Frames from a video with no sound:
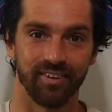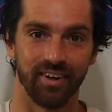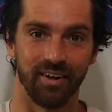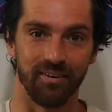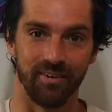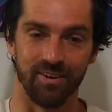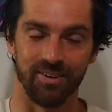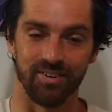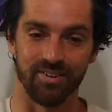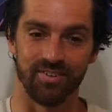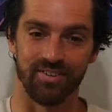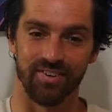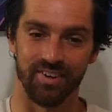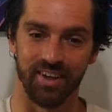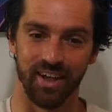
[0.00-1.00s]
and we were
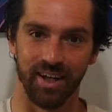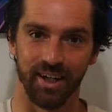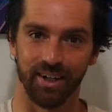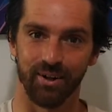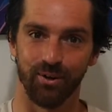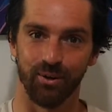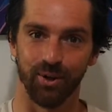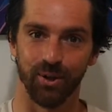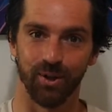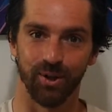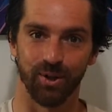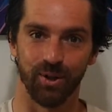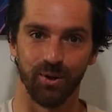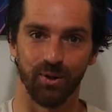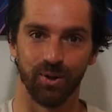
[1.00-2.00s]
just getting colder
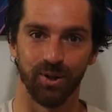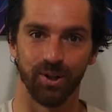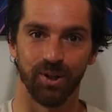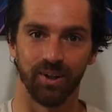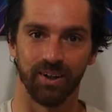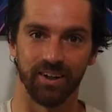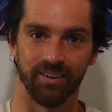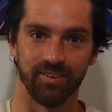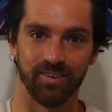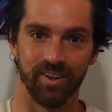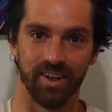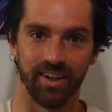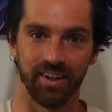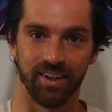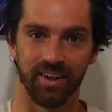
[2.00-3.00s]
and colder, and it was
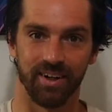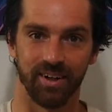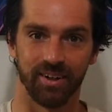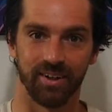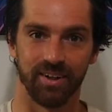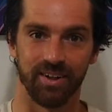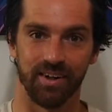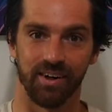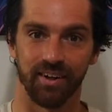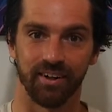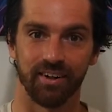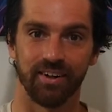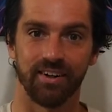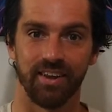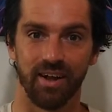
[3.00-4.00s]
getting darker and
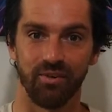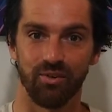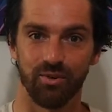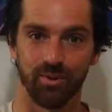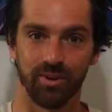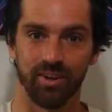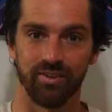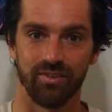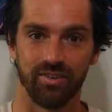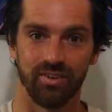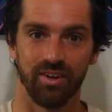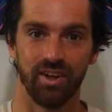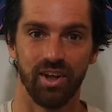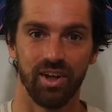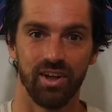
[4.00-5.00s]
darker, and that was when this,
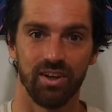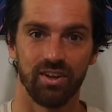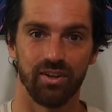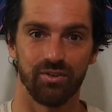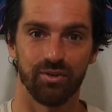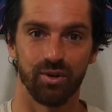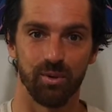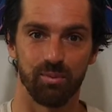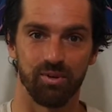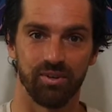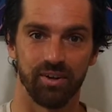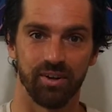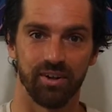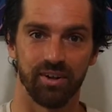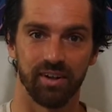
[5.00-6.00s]
the trip
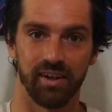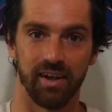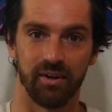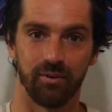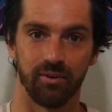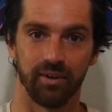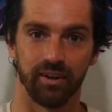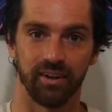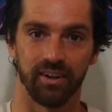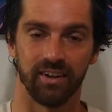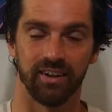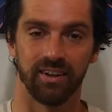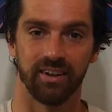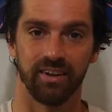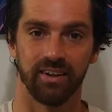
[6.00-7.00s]
started to get really
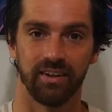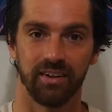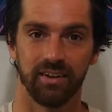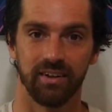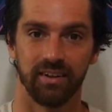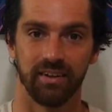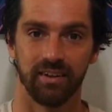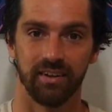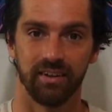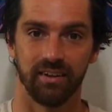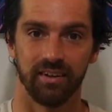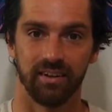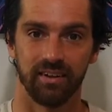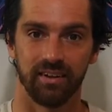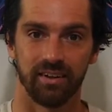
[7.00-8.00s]

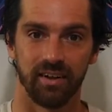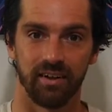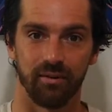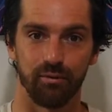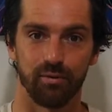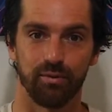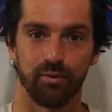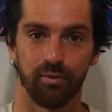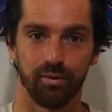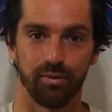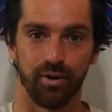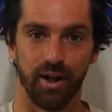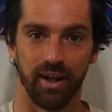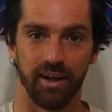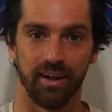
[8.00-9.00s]
kind of
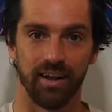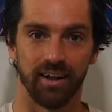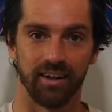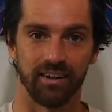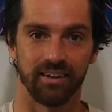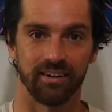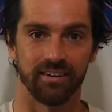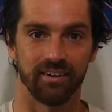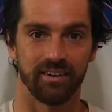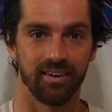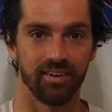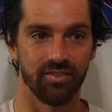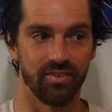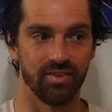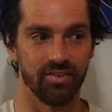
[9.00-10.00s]
frightening
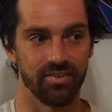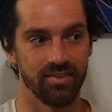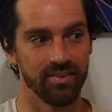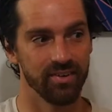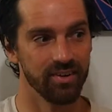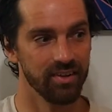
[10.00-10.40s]
because it's